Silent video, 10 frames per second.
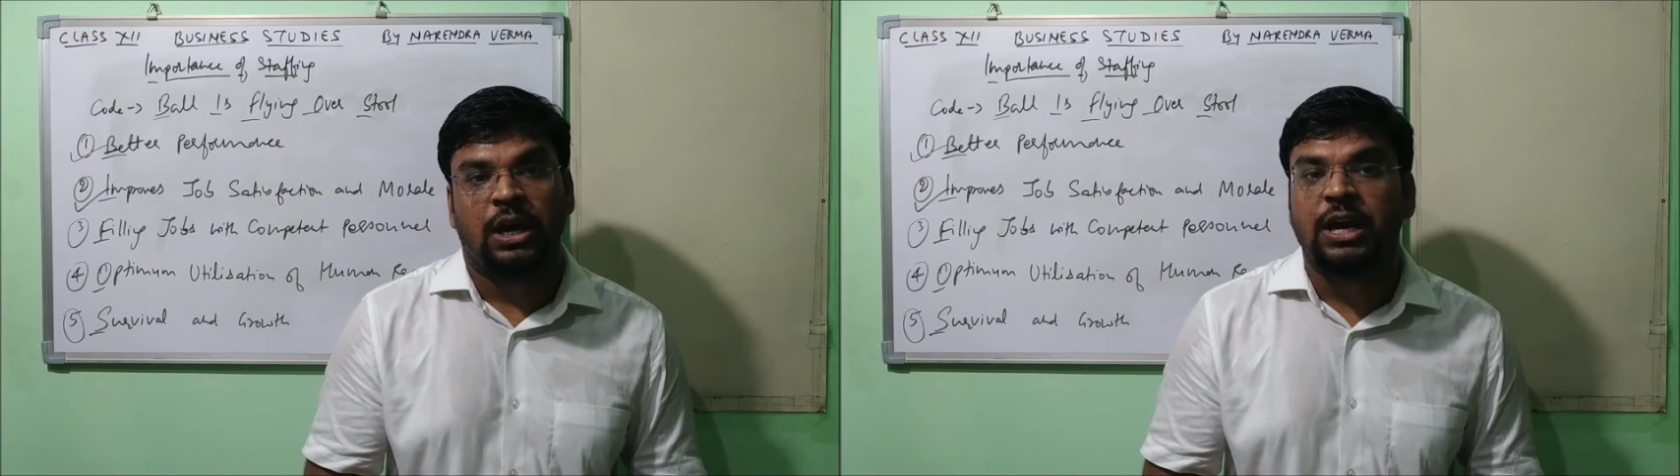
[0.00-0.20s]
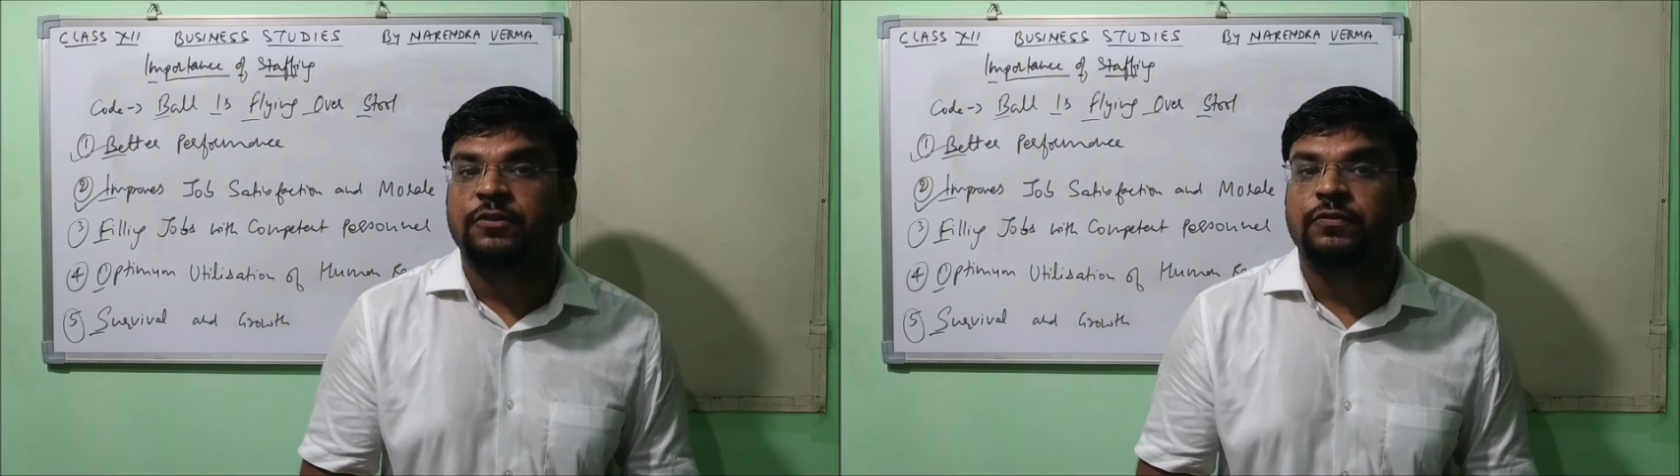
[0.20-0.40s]

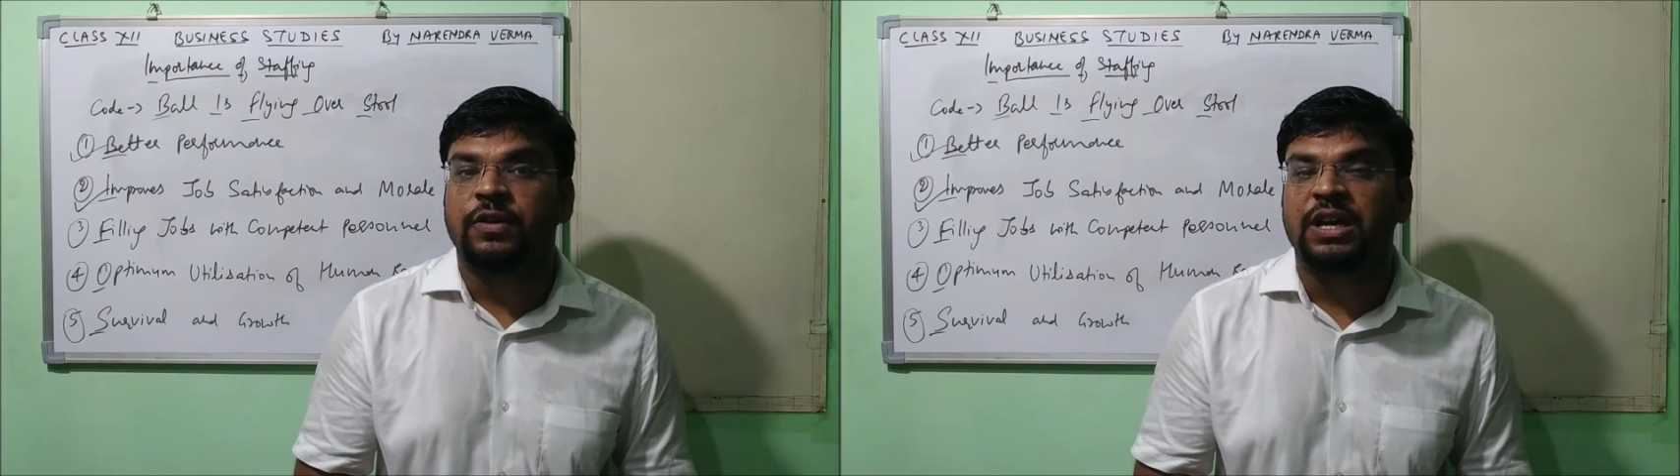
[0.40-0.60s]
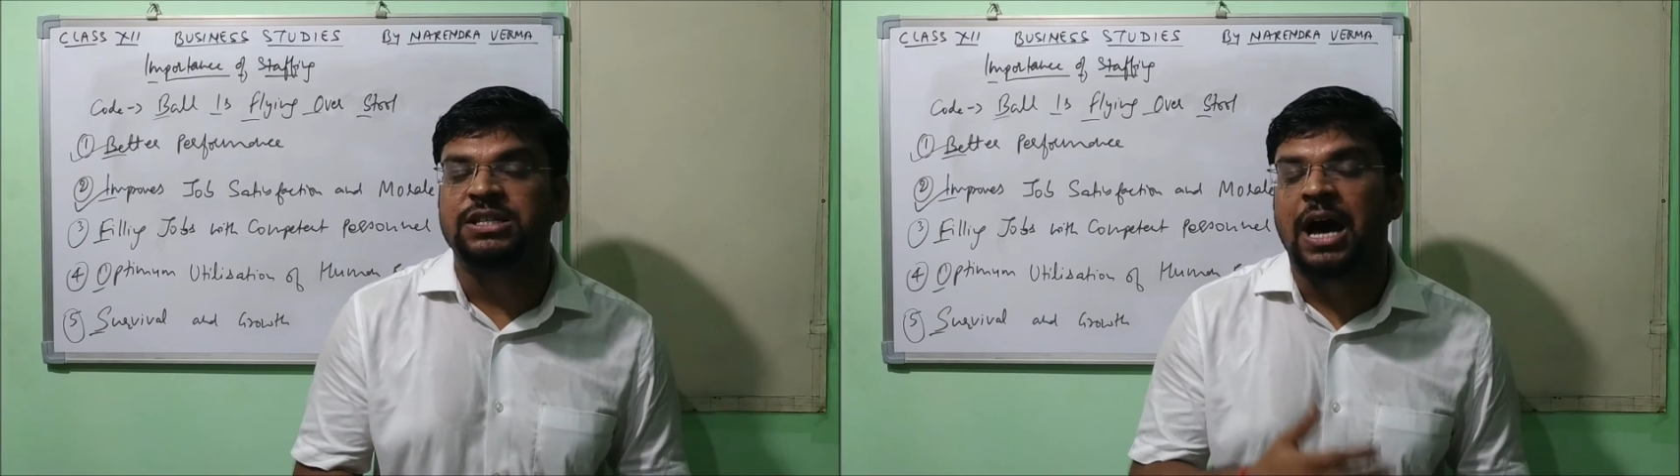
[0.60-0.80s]
if
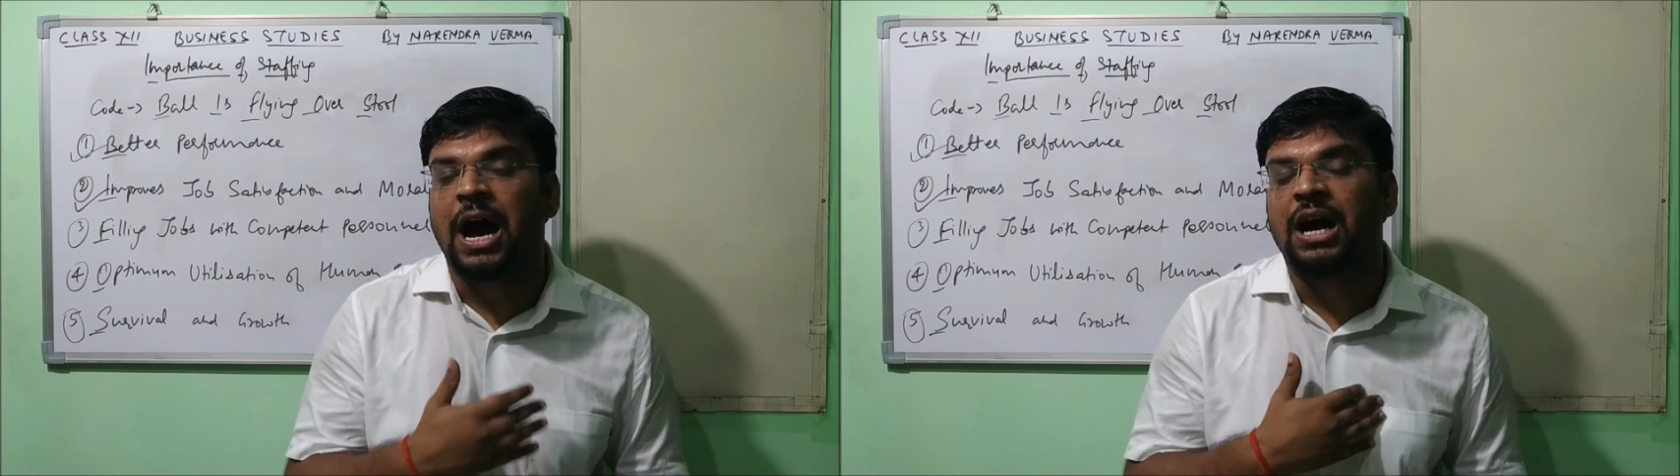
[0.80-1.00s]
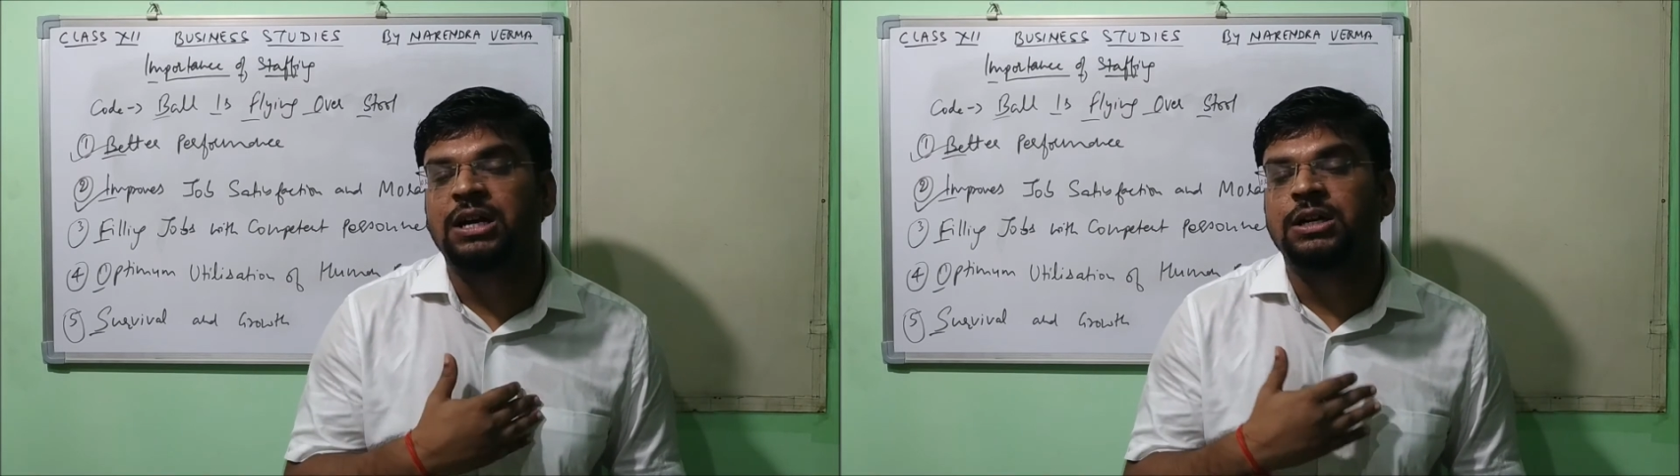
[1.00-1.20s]
his
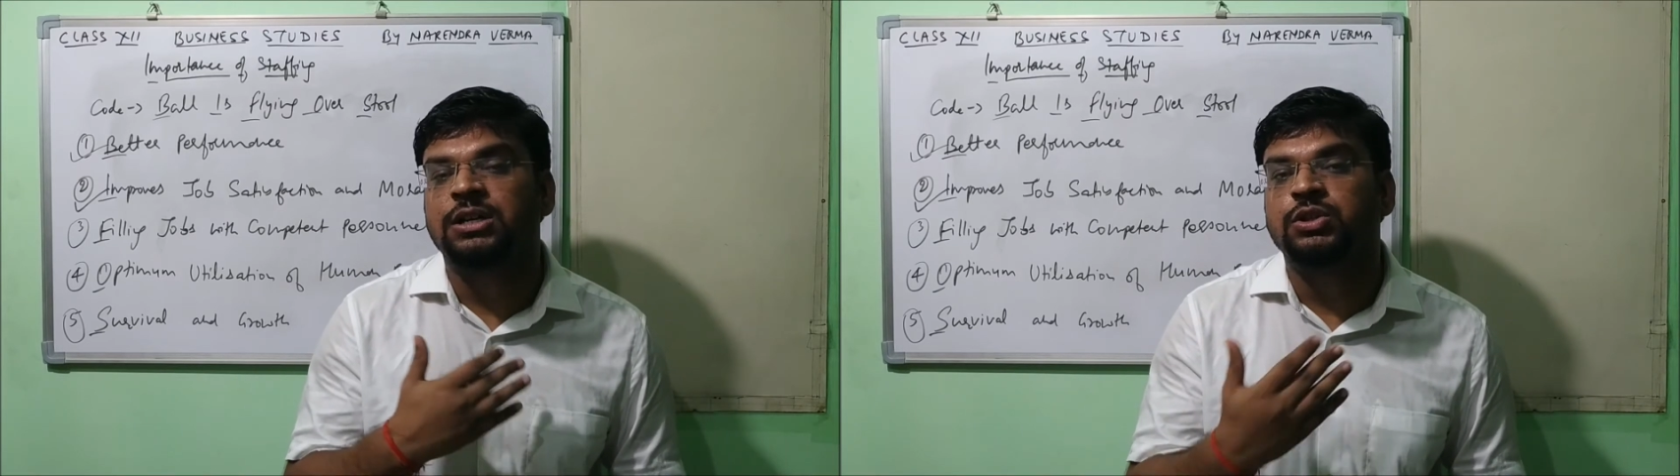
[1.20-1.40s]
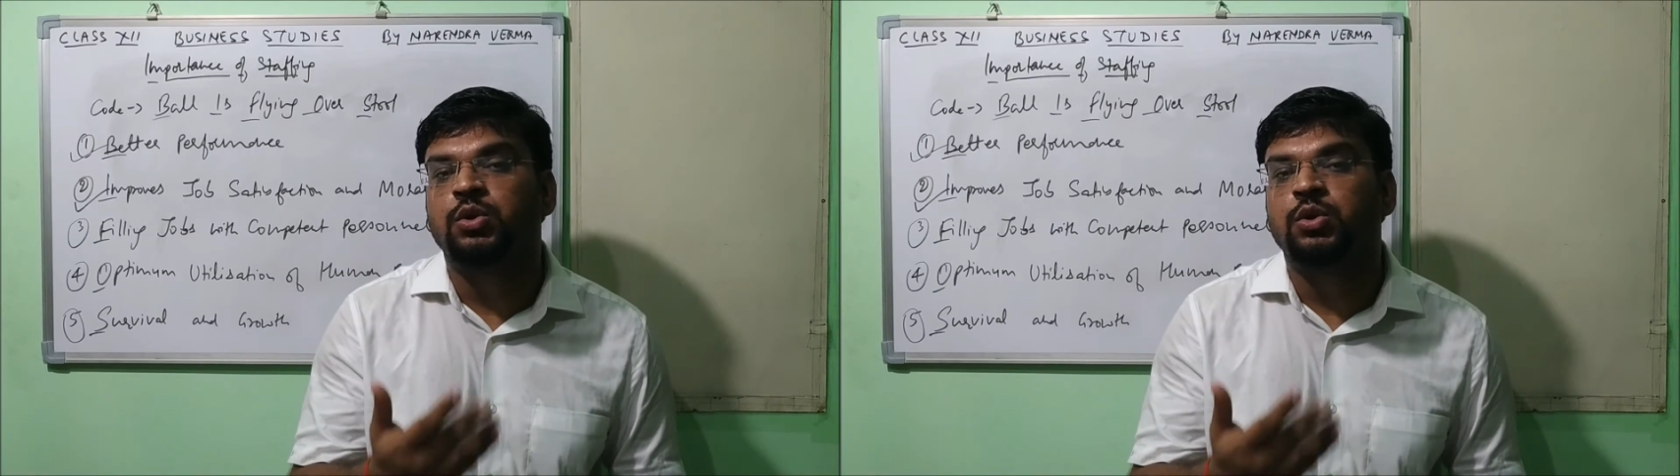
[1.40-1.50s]
heart does